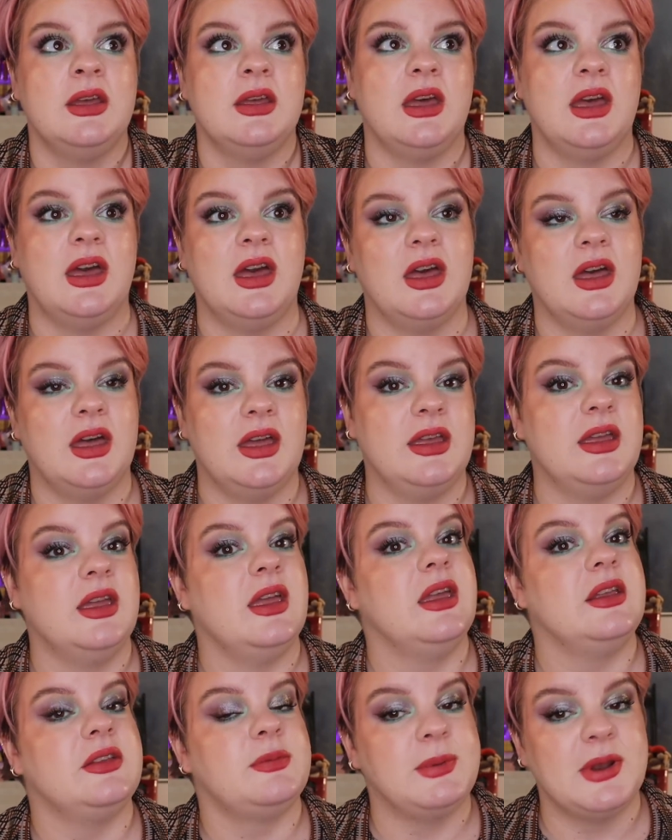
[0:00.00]

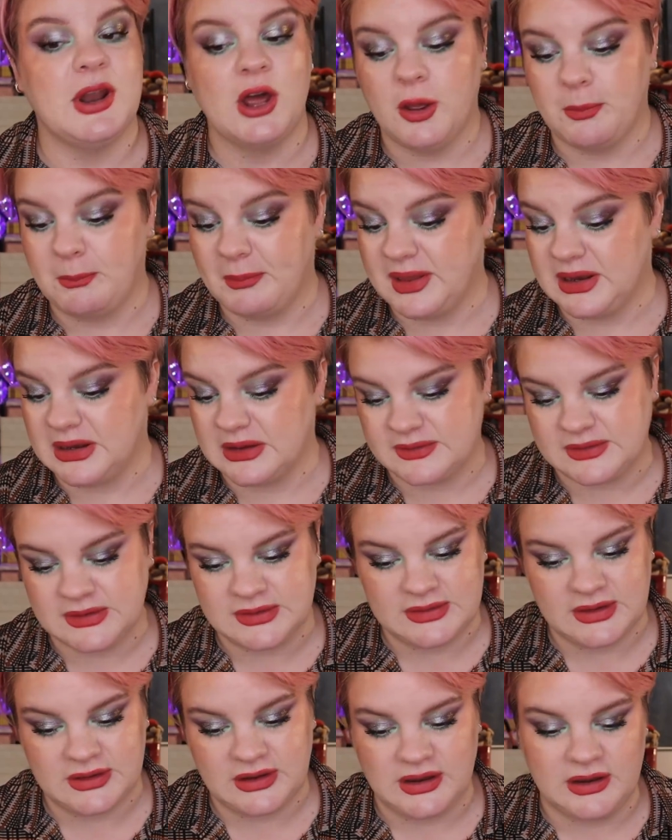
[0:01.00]
It's been a hot minute
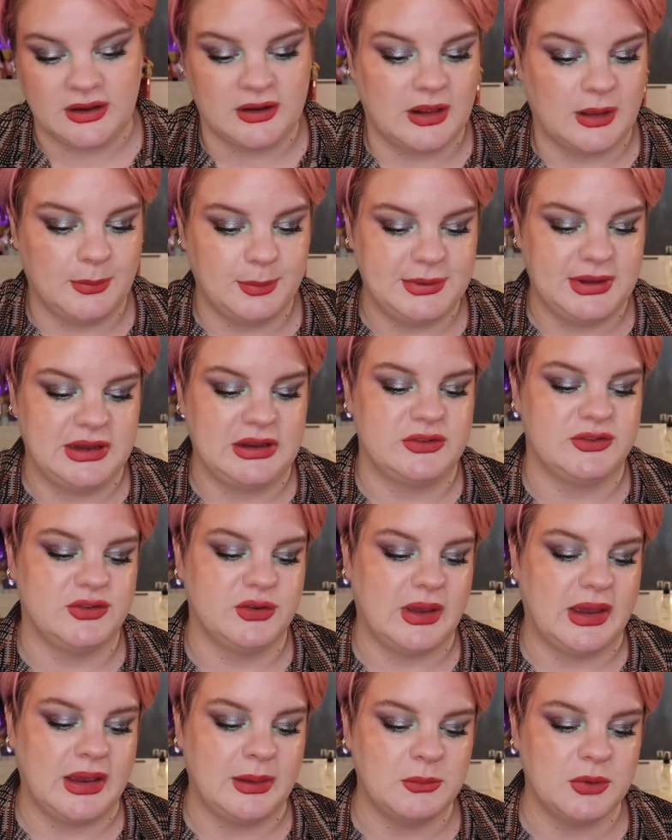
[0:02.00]
since I did an update,
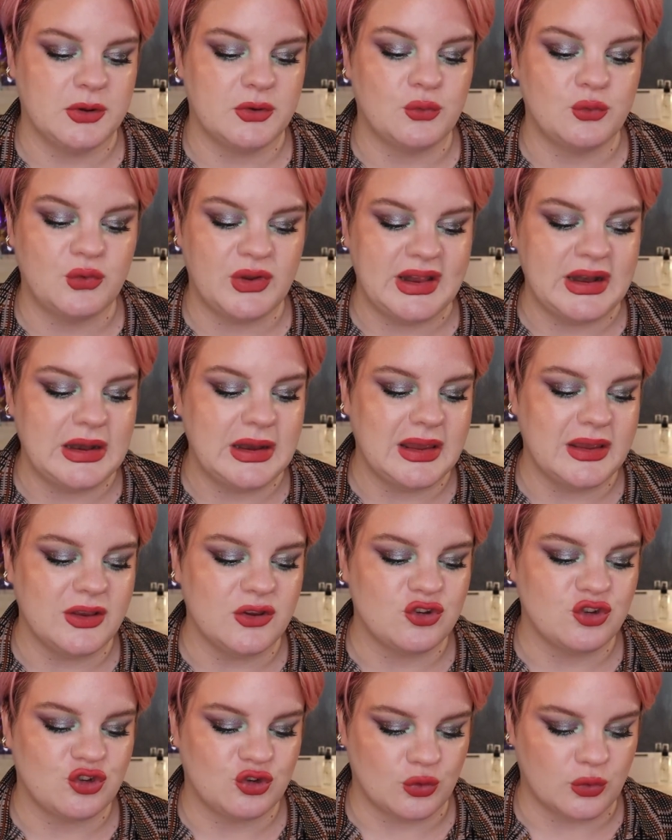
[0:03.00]
so I'm not really
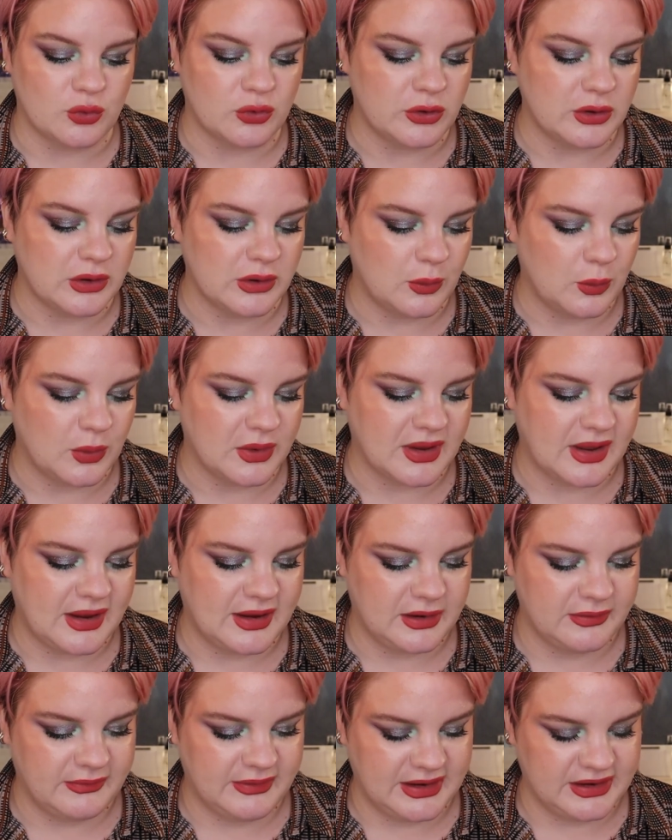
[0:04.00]
sure what
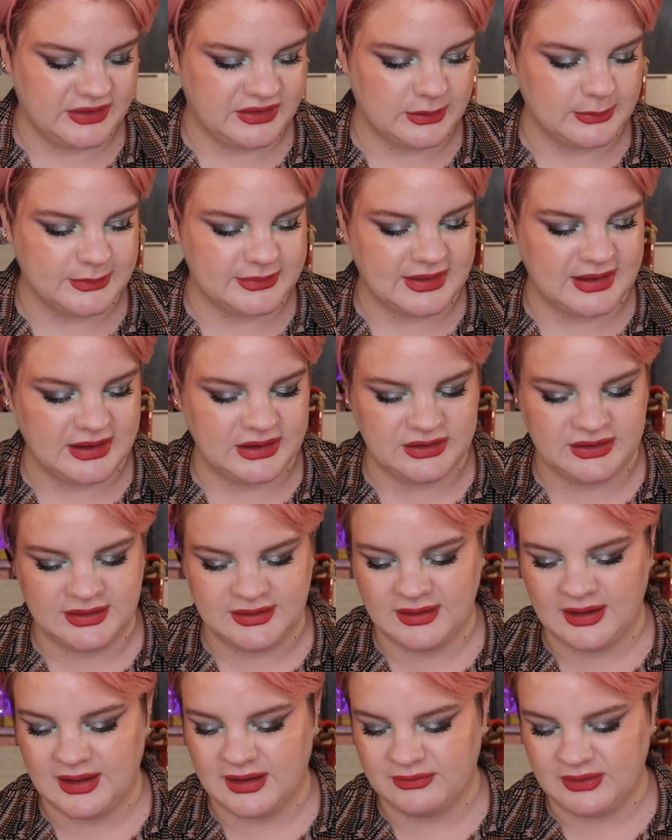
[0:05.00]
kind of items I
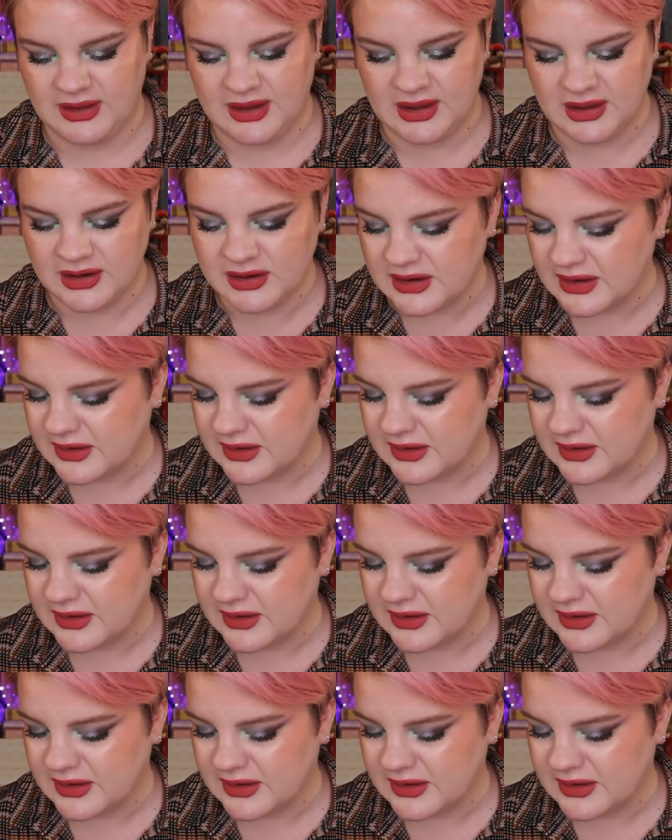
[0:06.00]
did have in.